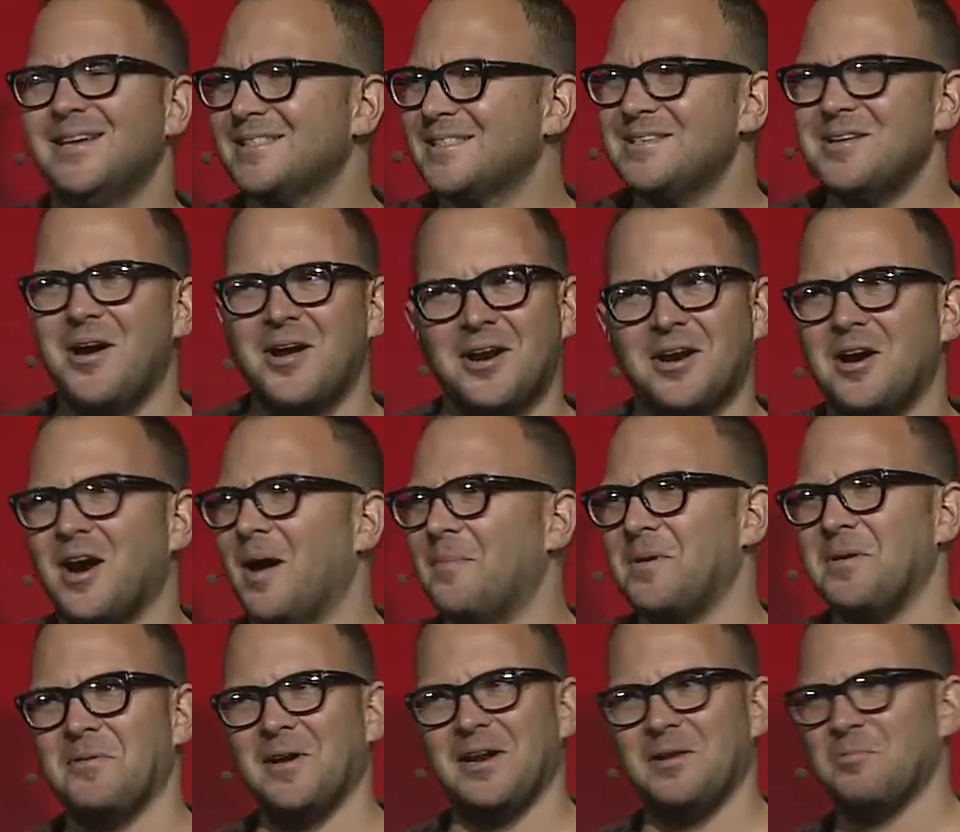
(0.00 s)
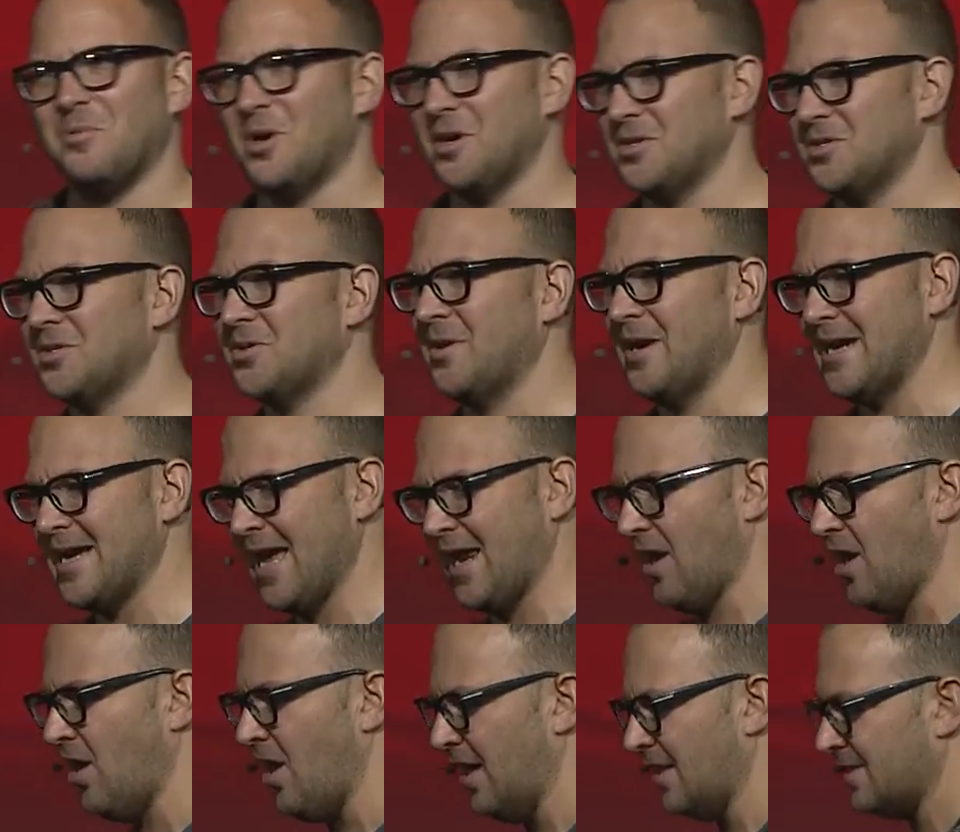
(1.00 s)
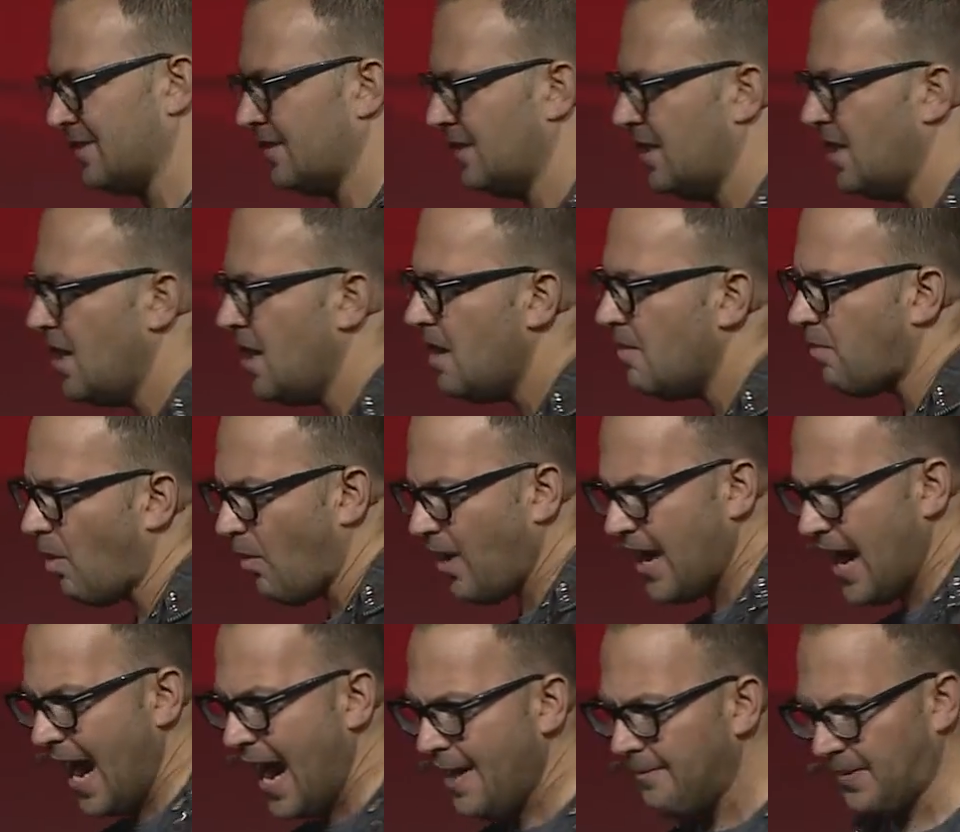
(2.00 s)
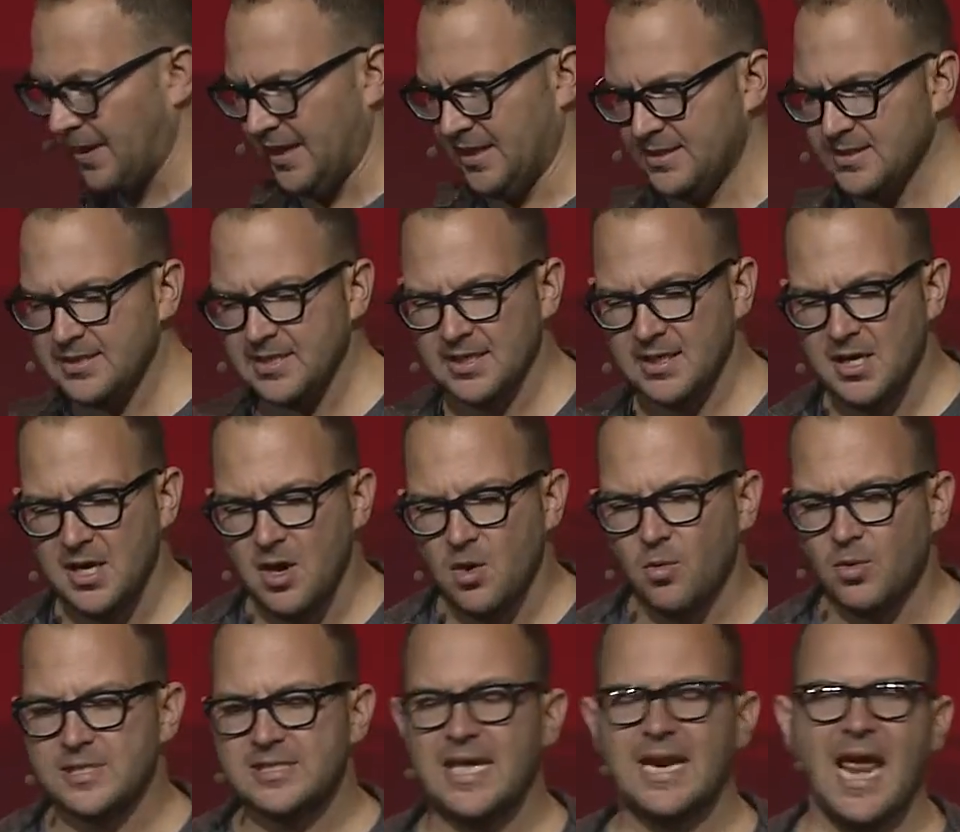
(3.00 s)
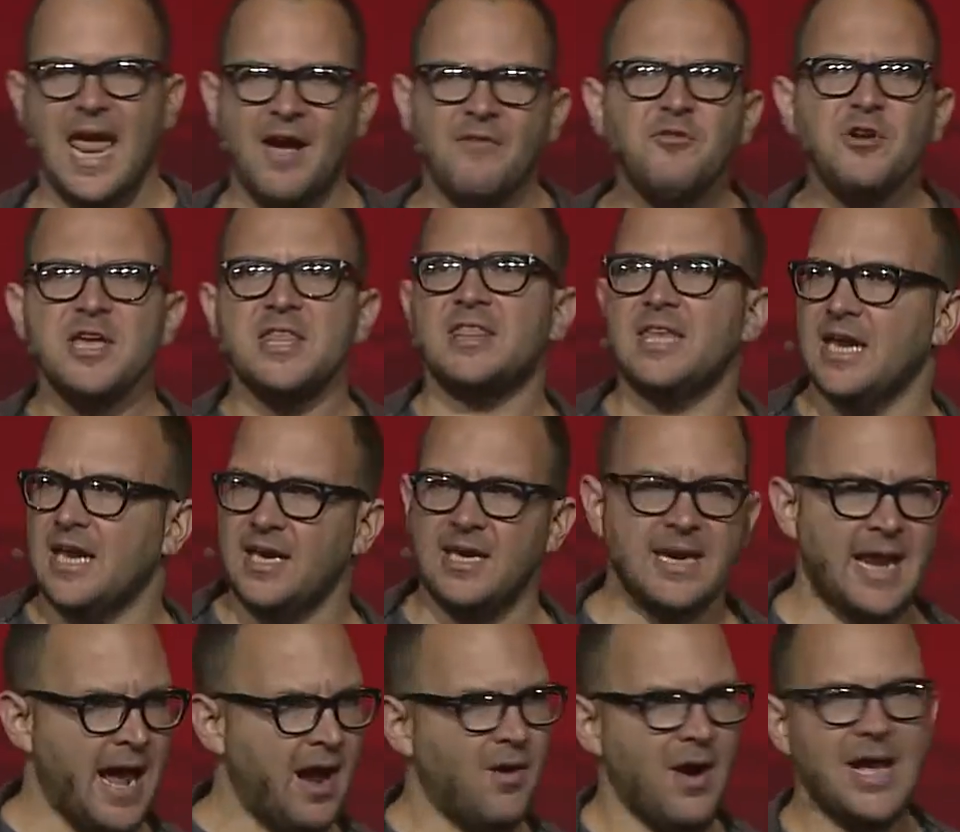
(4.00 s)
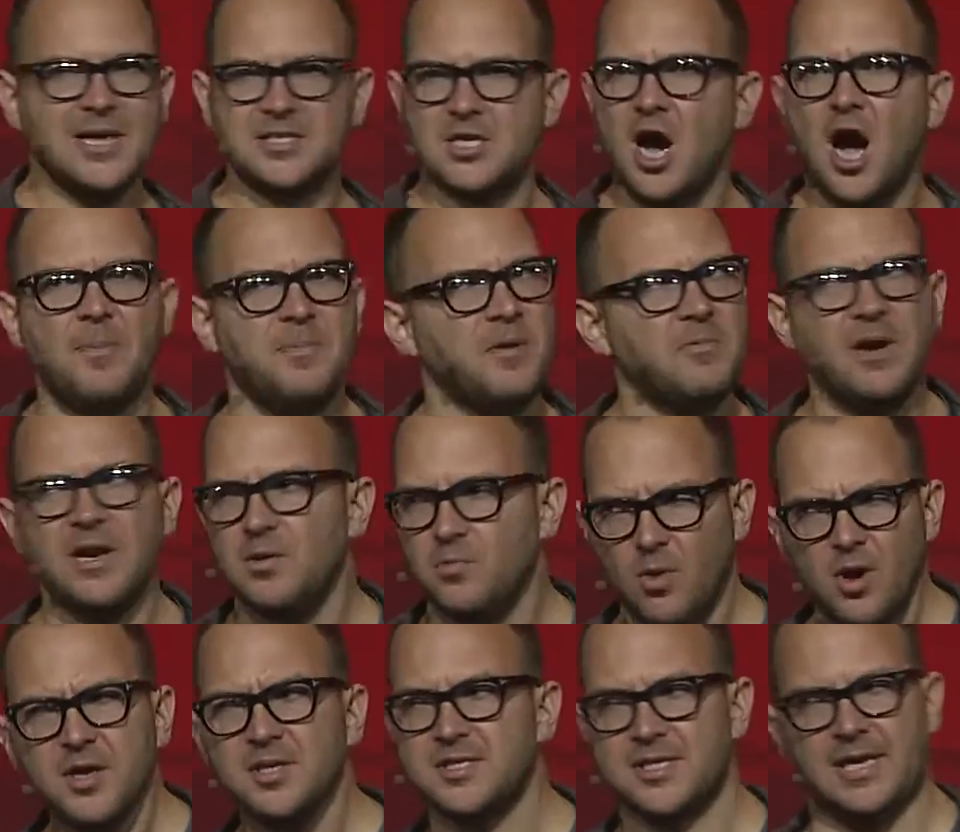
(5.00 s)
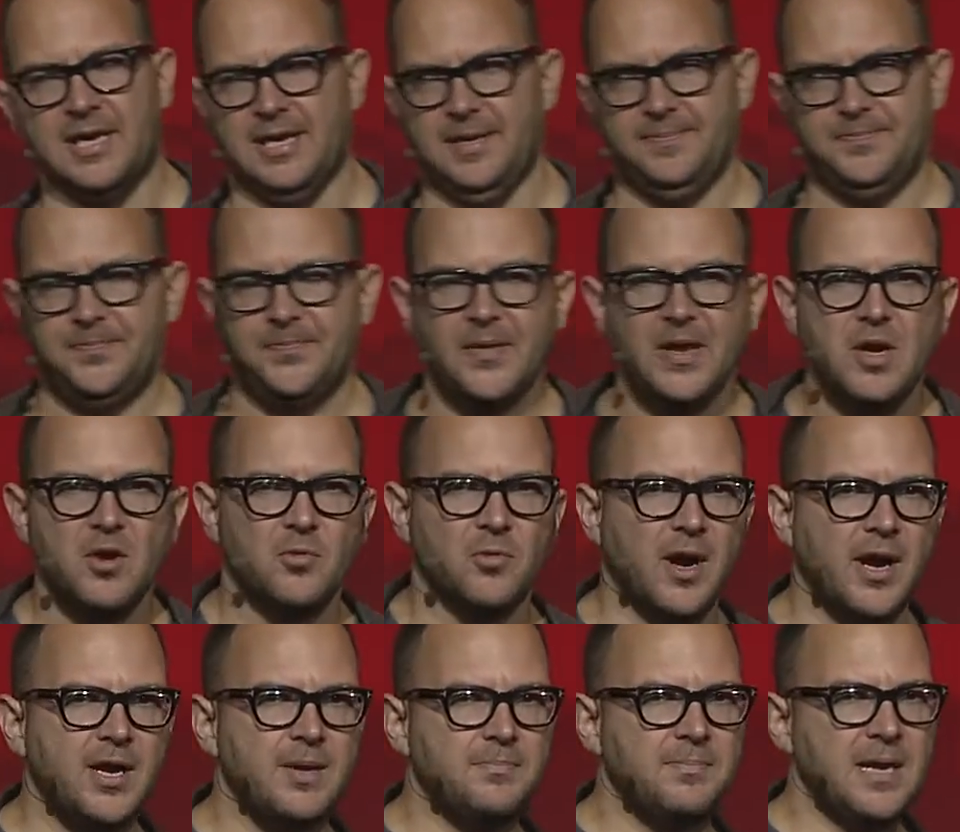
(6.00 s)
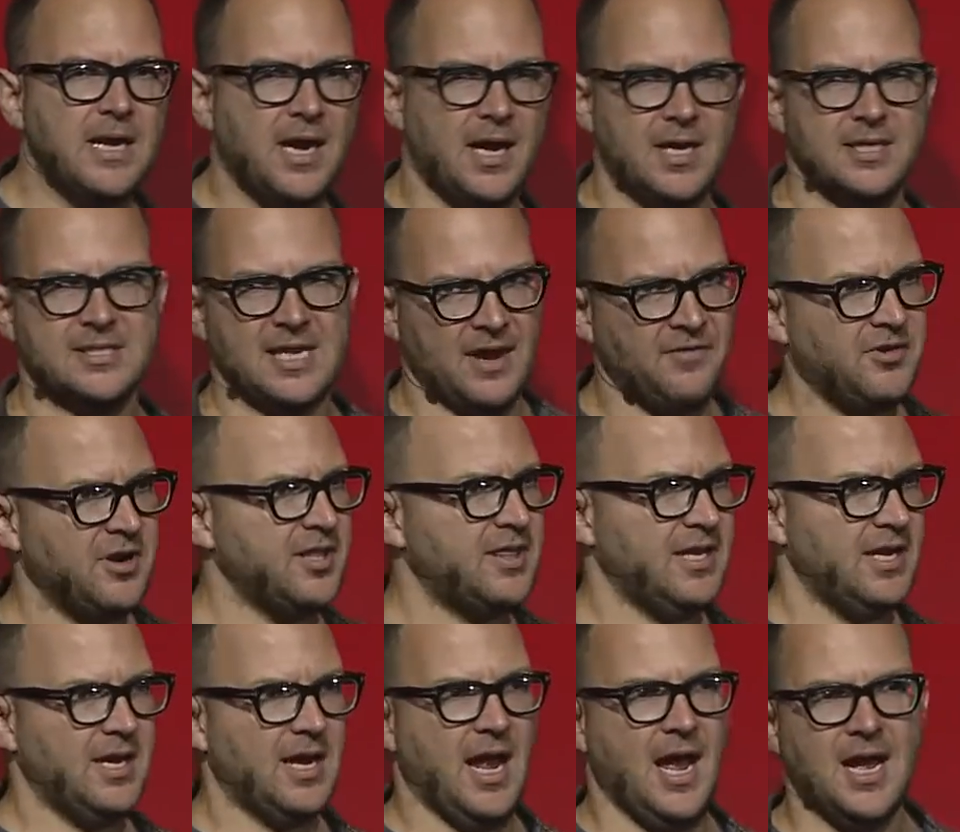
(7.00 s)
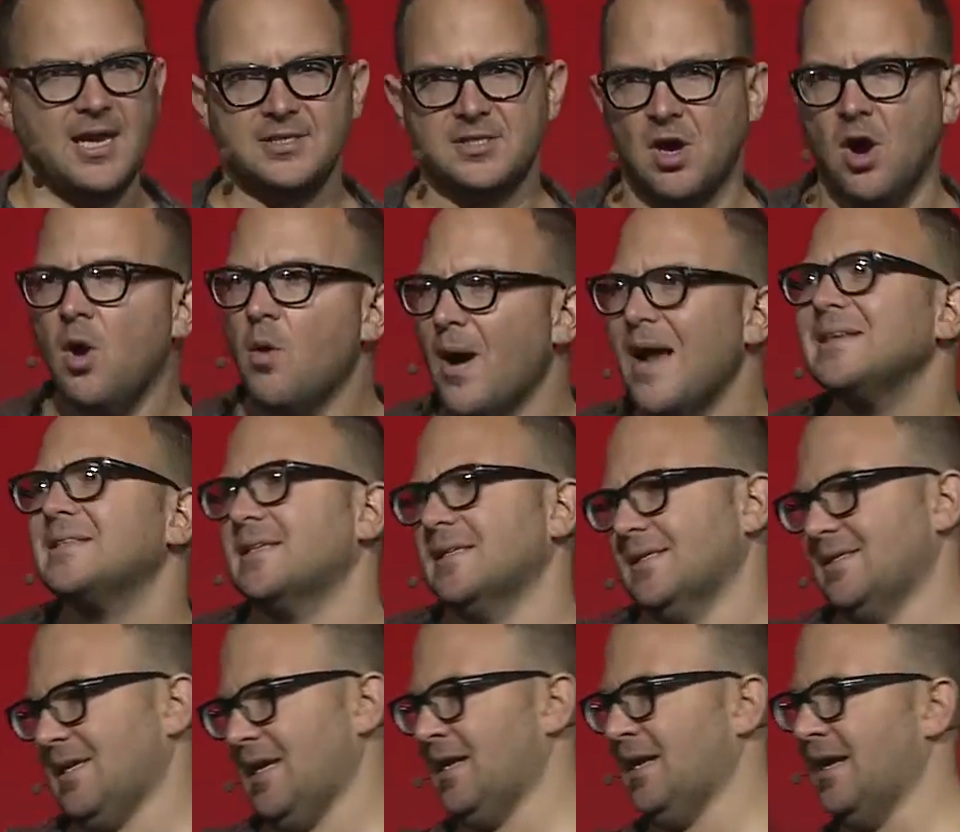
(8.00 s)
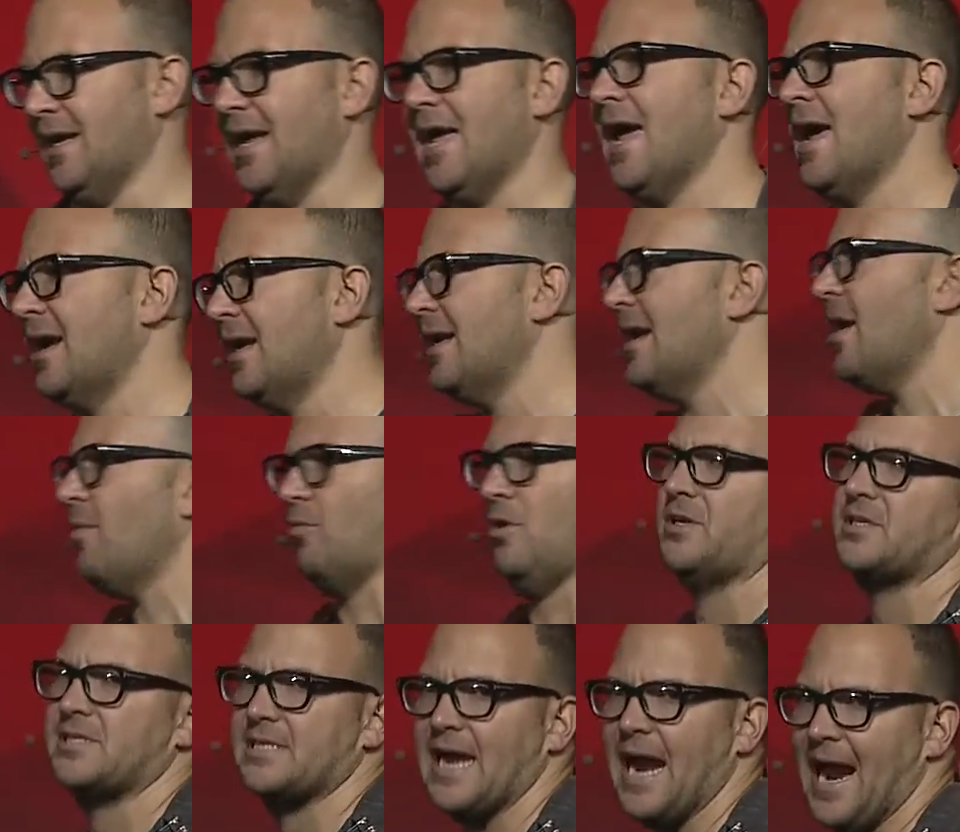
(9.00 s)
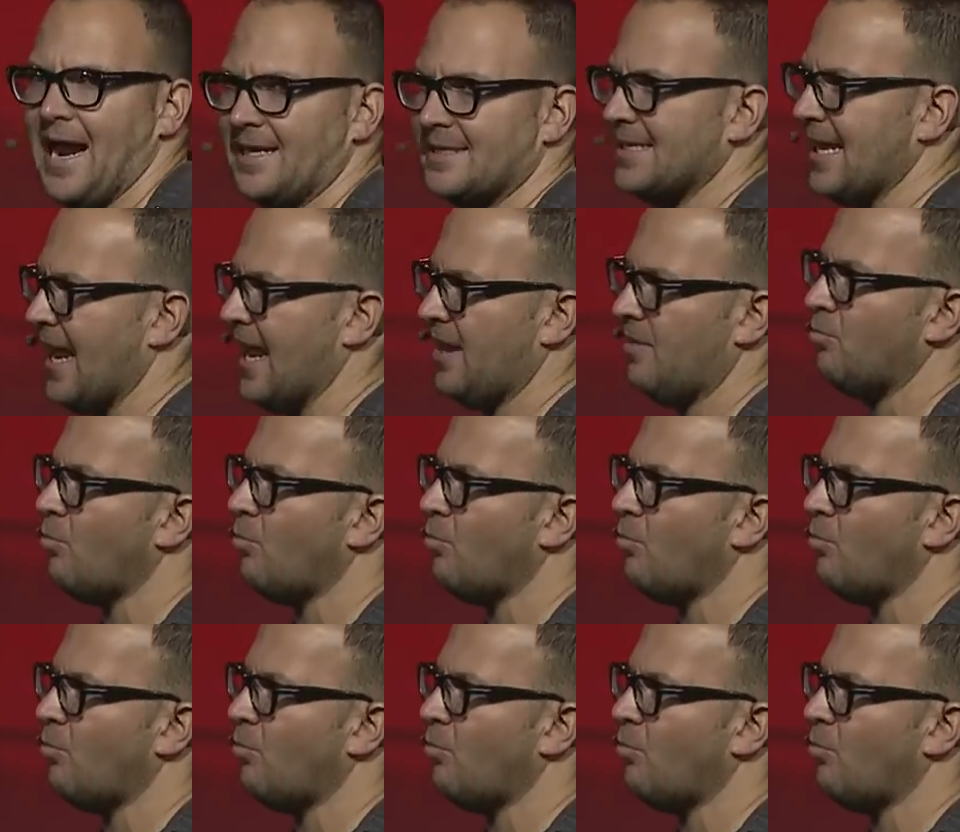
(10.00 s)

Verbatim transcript: It's not a copyrighted work, sorry, get lost. But what happened was that everything now has copyrighted works in it right? Because everything has OSs in it and network stacks and